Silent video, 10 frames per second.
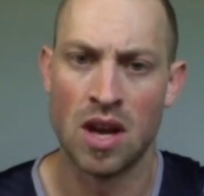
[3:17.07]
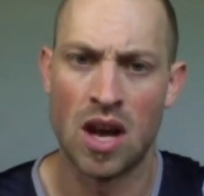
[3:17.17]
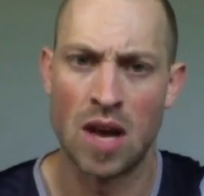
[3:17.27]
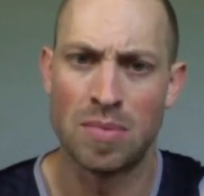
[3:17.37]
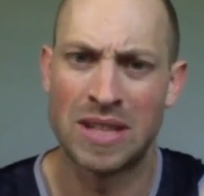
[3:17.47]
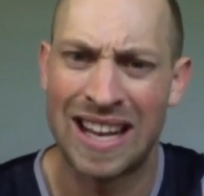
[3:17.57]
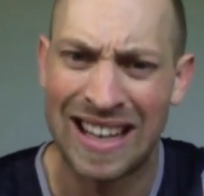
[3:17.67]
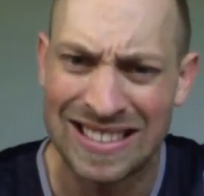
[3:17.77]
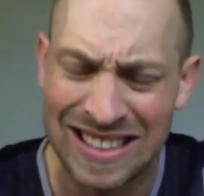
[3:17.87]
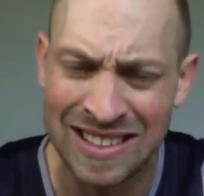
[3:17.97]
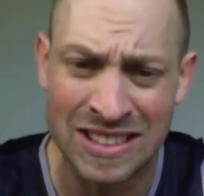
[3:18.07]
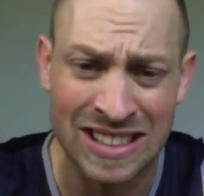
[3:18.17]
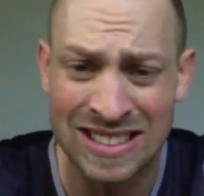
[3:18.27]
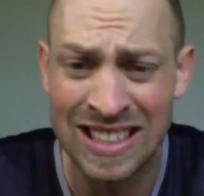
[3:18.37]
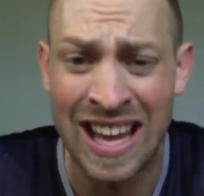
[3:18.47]
But that elastic energy
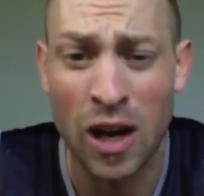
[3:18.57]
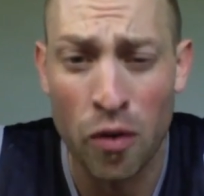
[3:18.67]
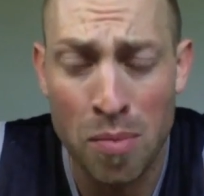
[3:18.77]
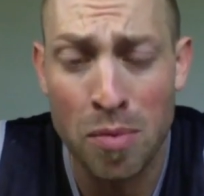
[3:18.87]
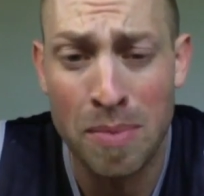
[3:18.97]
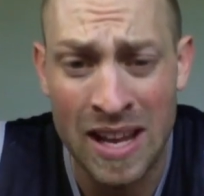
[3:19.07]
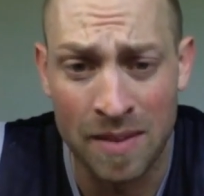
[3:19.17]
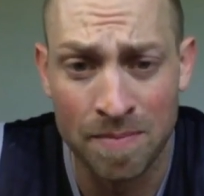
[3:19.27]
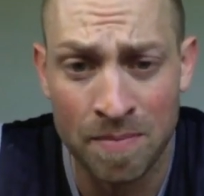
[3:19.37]
isn't like a rubber band.